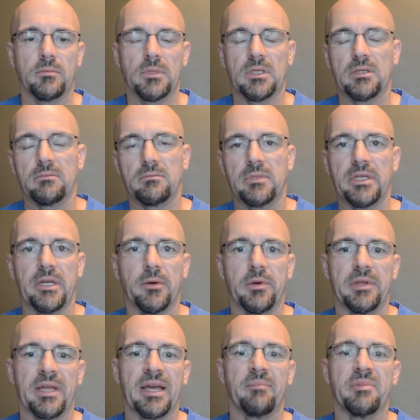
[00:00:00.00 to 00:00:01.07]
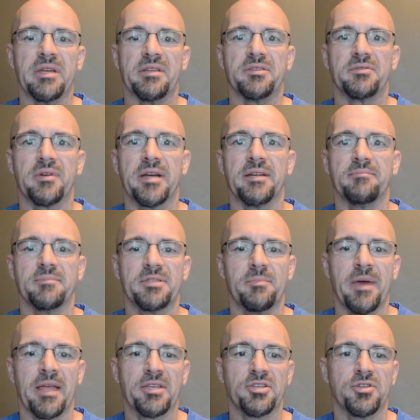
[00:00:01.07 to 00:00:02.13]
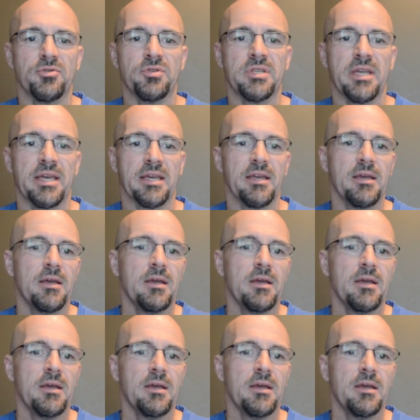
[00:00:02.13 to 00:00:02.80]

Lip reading: well, you know what that means, right? It's Patch Tuesday.